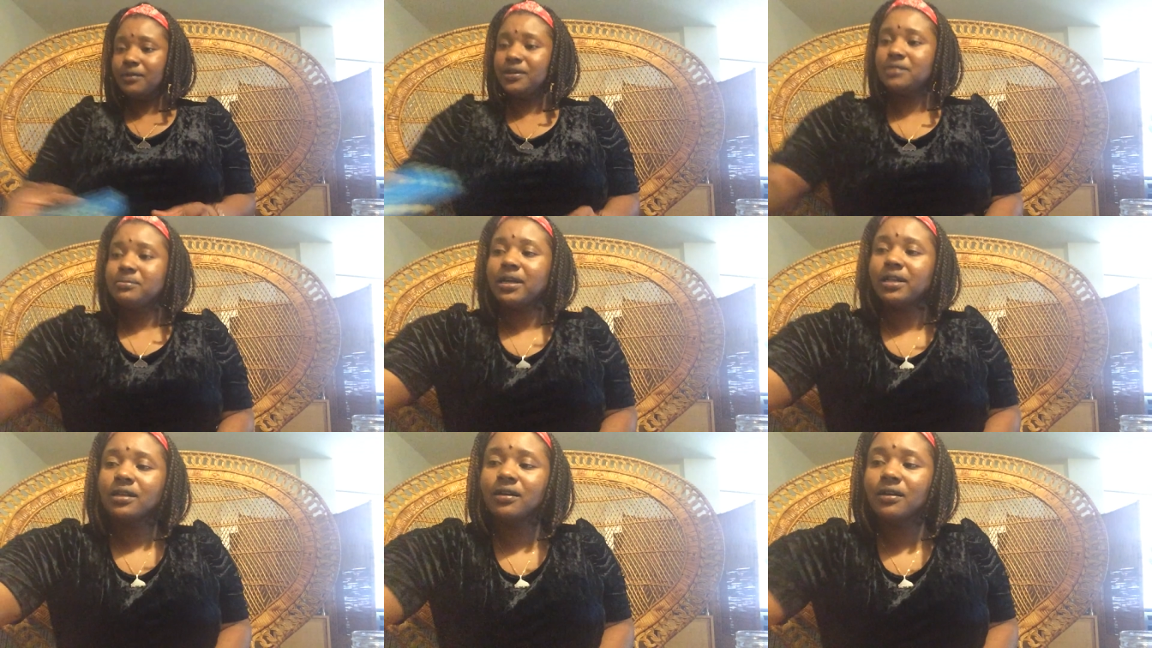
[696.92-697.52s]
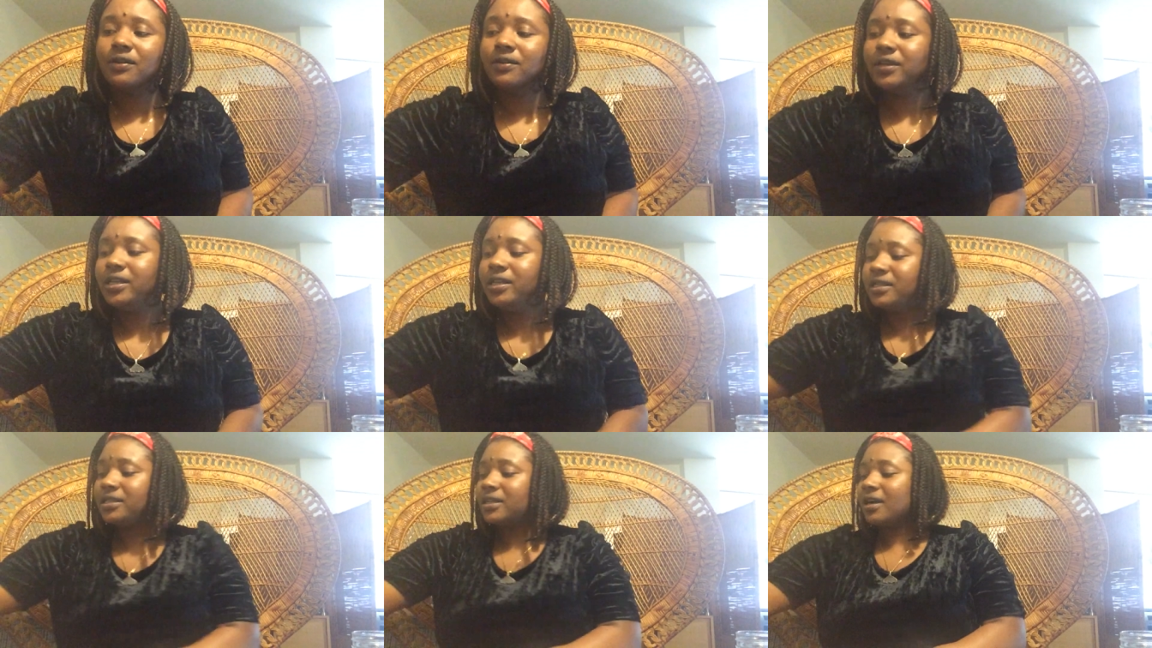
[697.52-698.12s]
We about to go on
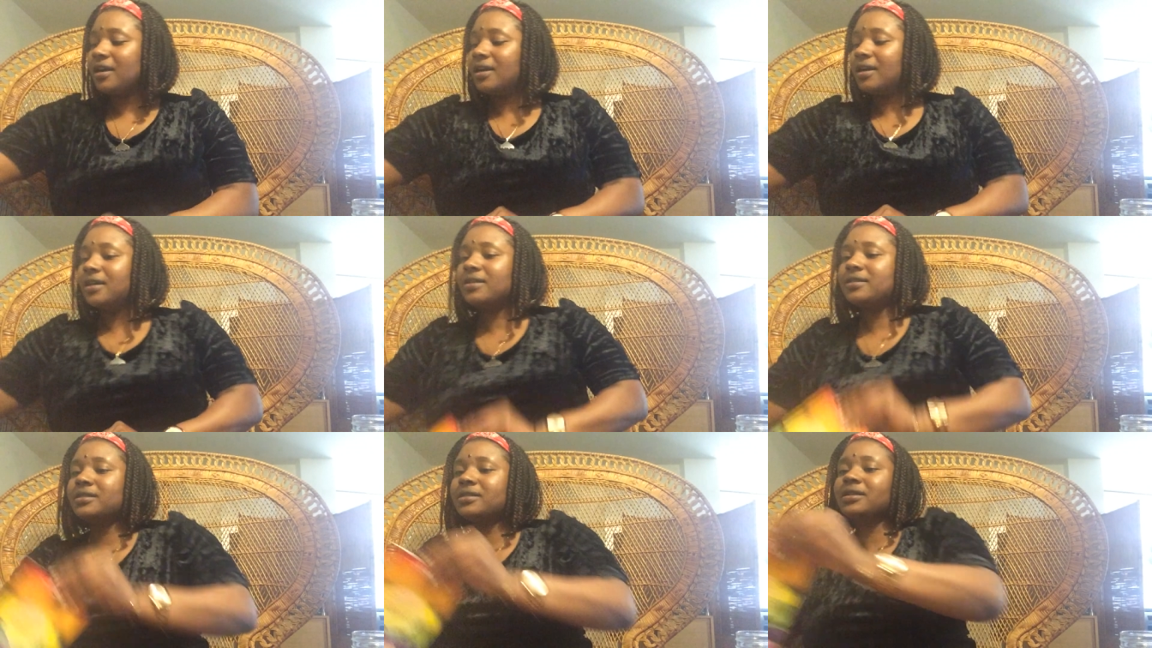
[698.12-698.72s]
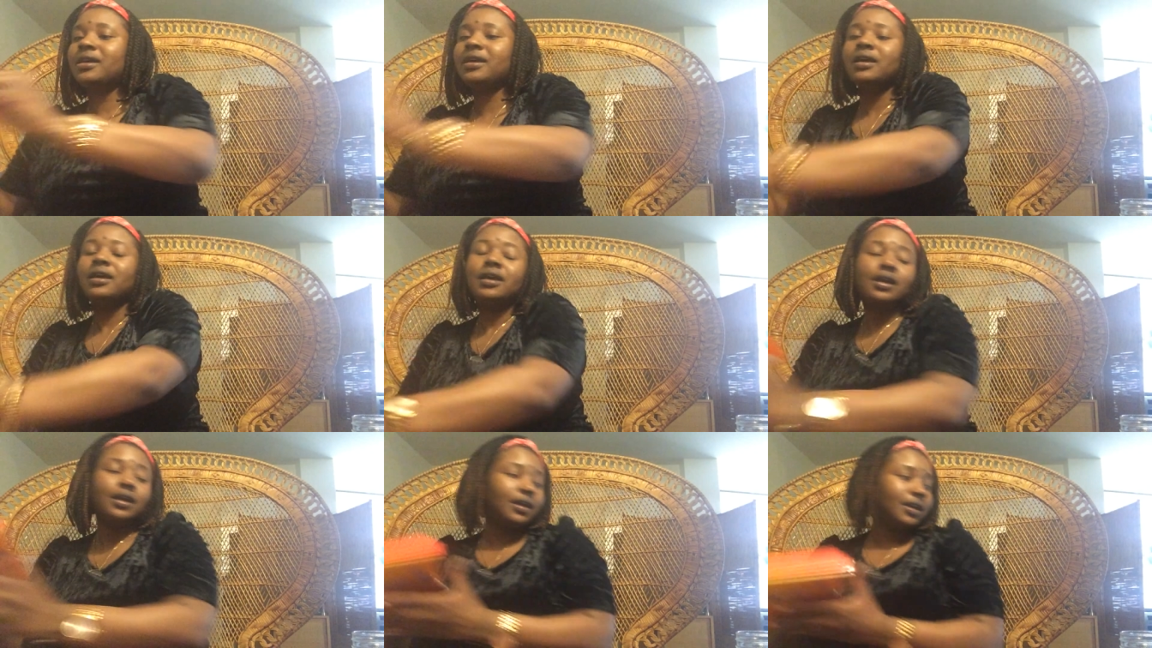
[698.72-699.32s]
these cards.
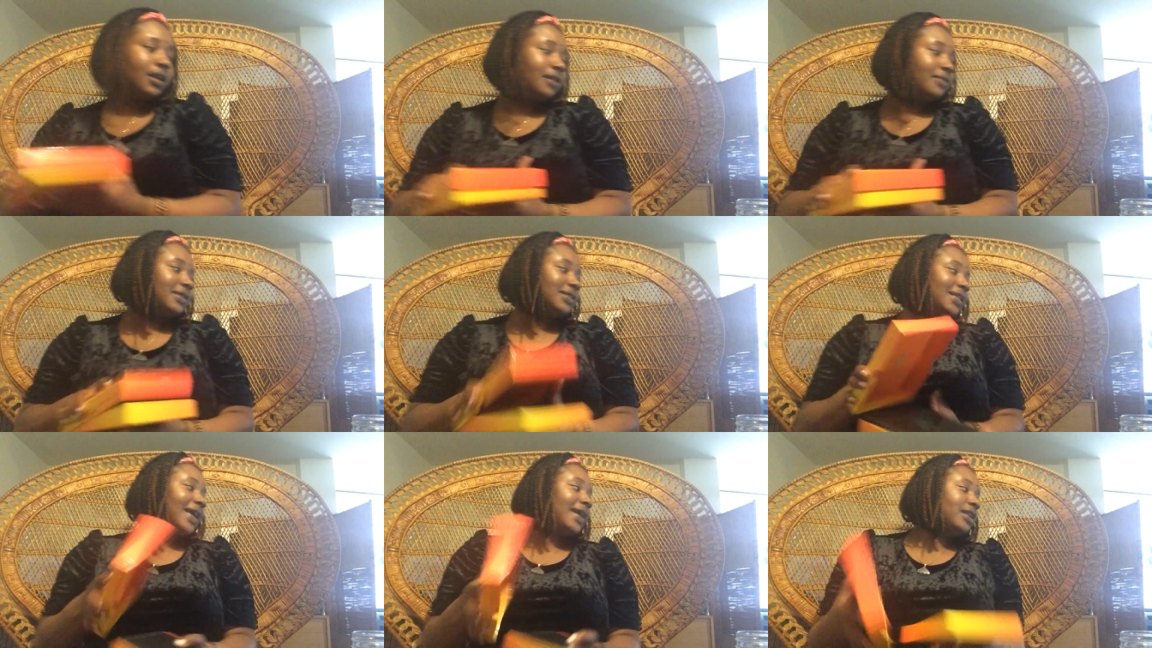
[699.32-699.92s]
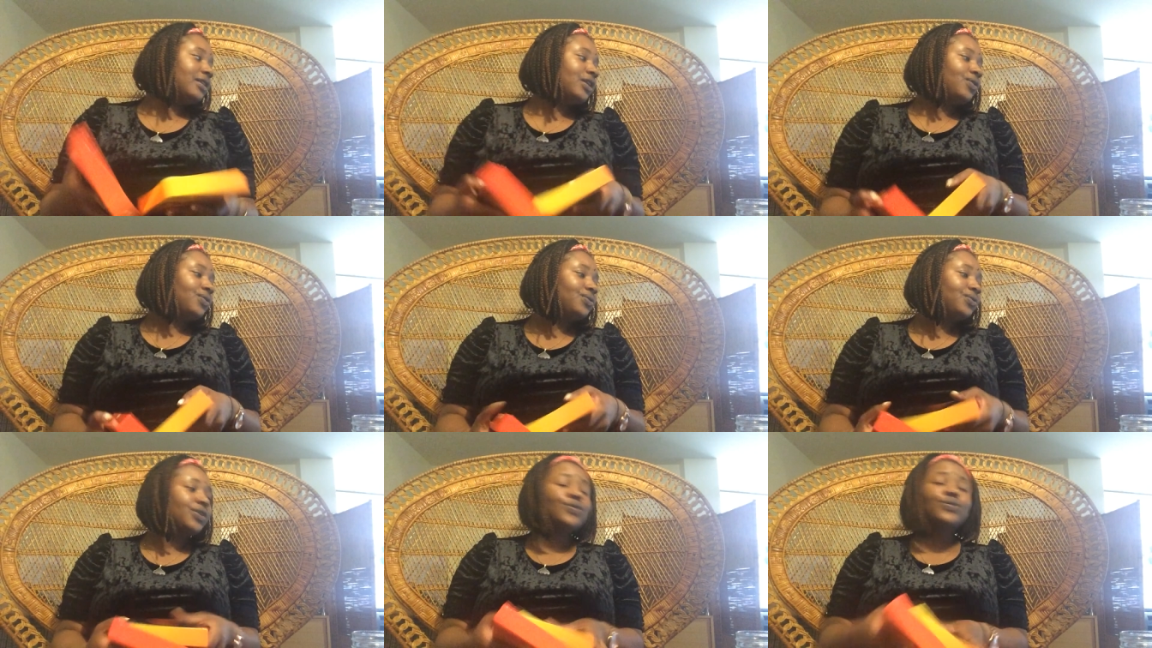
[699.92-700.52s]
And he was like, no,
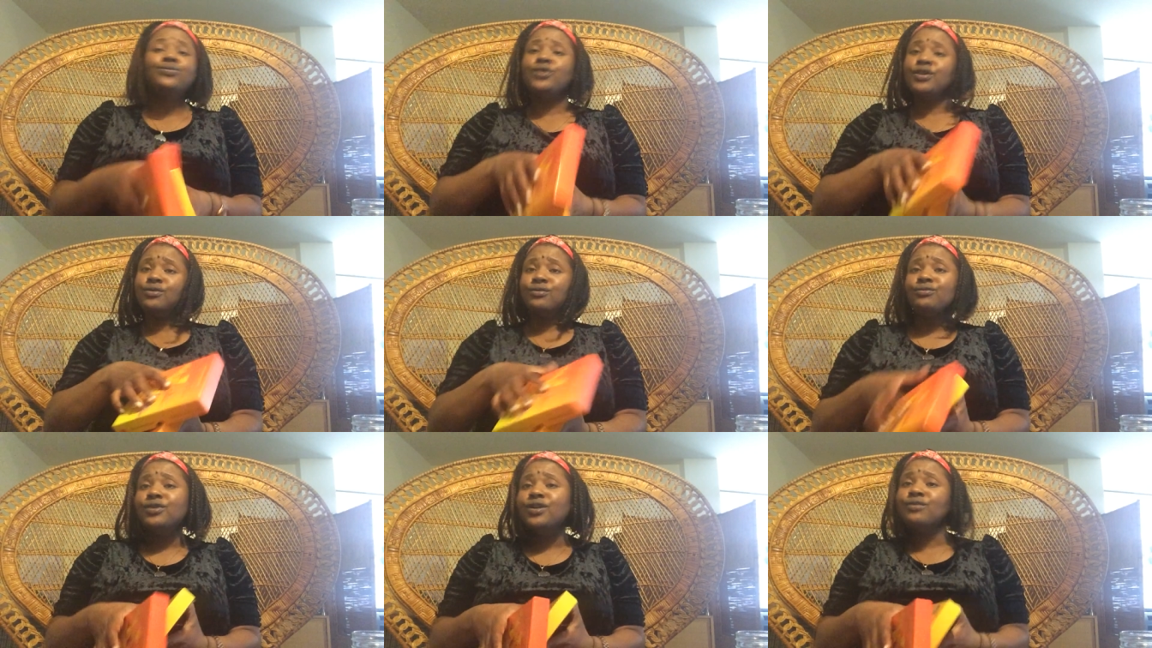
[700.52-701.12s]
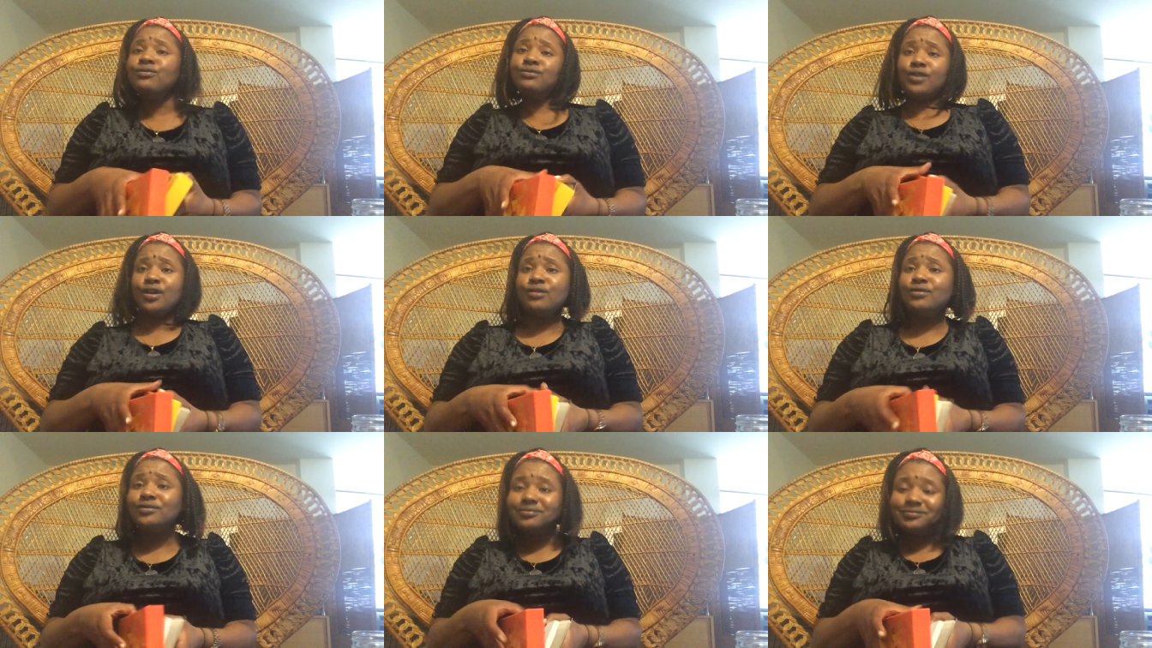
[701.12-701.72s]
no, no, no,
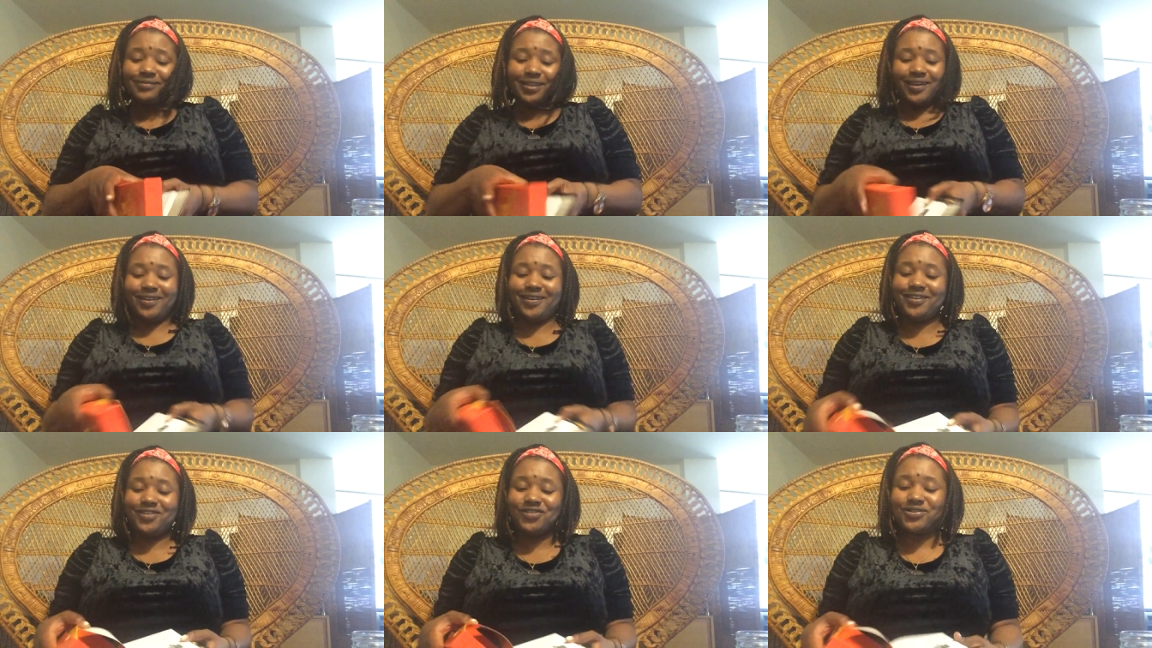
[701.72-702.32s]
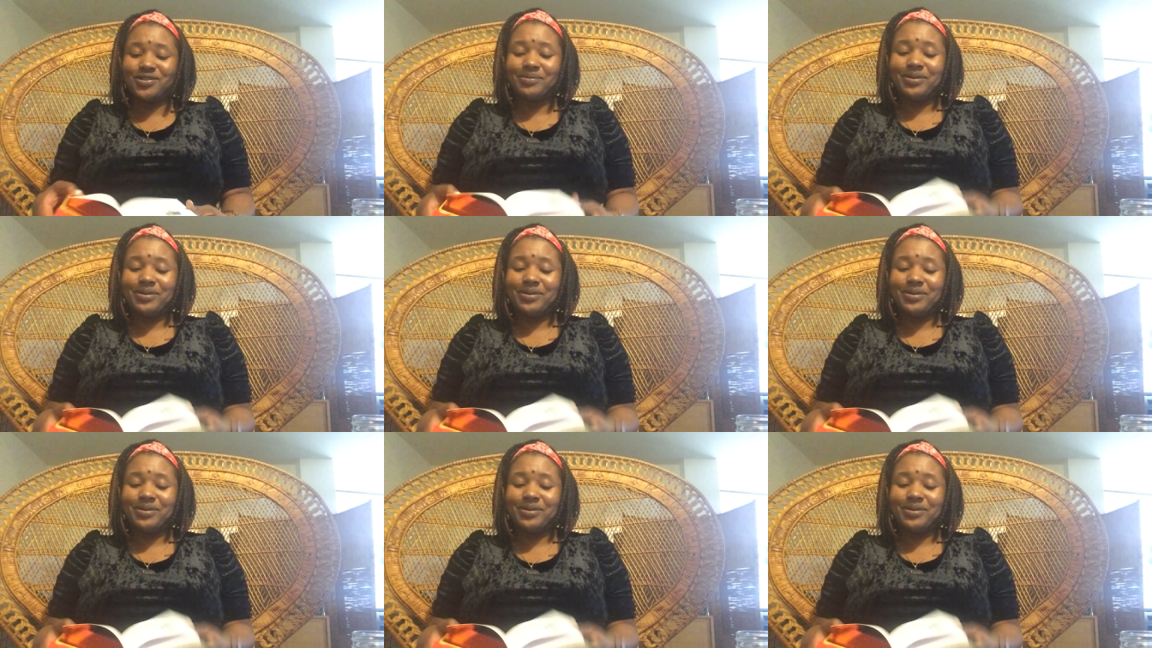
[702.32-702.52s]
no. Angel